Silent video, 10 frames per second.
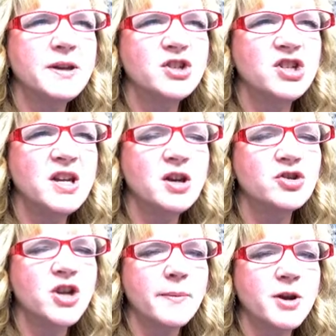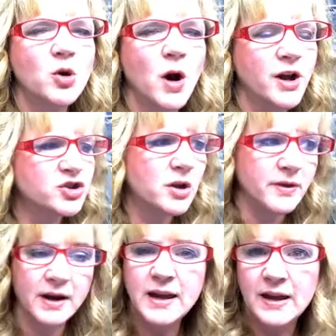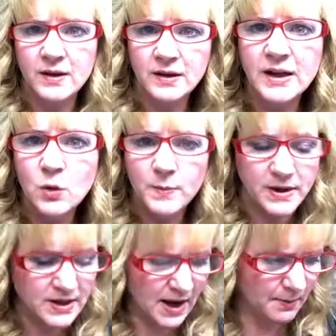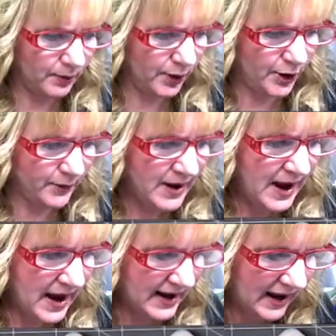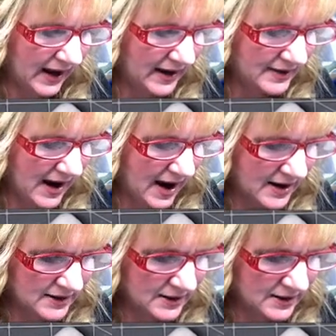Chic or Shabby Grunge. Again, the link will be down below. And I like that